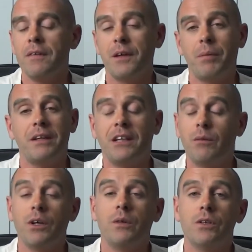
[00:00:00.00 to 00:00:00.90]
then basically
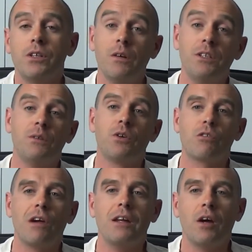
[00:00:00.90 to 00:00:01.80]
what you would do is you
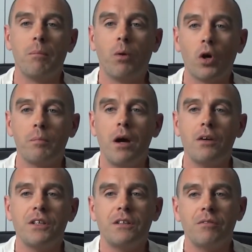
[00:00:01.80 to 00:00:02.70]
create a blog
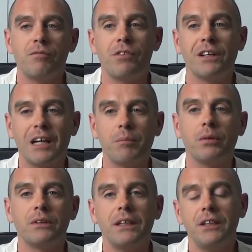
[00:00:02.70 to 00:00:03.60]
post, for
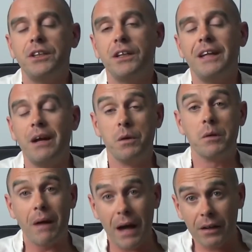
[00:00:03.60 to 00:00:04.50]
example, teaching
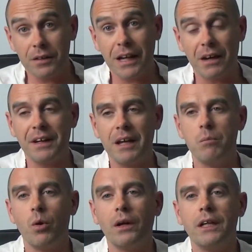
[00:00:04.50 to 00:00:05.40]
network marketers how to get
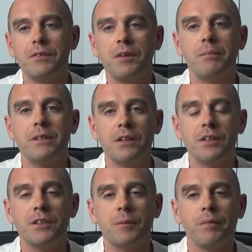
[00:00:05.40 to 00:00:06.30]
more leads for the
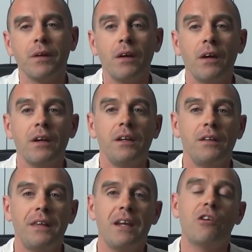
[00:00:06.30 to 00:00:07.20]
business.
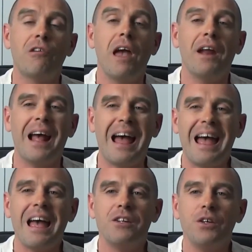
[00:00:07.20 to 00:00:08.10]
You'd then create an
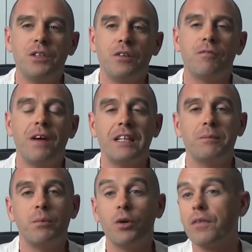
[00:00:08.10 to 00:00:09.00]
ad using
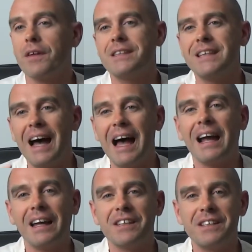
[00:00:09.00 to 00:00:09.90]
Facebook that
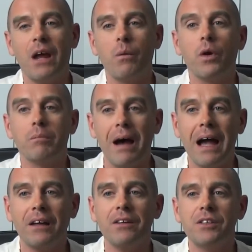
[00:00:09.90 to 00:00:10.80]
targets network
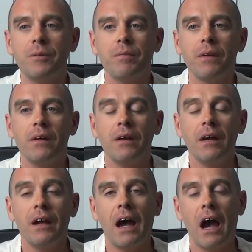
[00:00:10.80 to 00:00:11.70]
marketers,
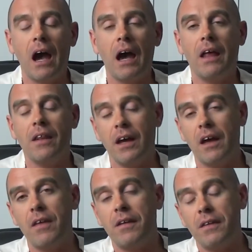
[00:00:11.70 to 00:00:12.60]
and
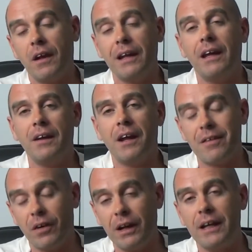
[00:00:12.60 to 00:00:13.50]
then they'll
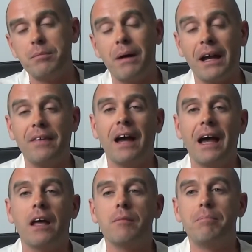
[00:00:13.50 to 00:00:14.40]
have a link back in that
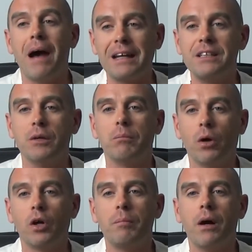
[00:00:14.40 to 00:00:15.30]
ad back to your
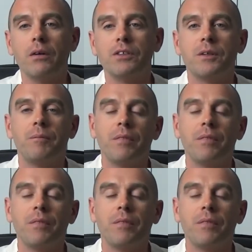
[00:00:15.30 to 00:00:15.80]
blog post.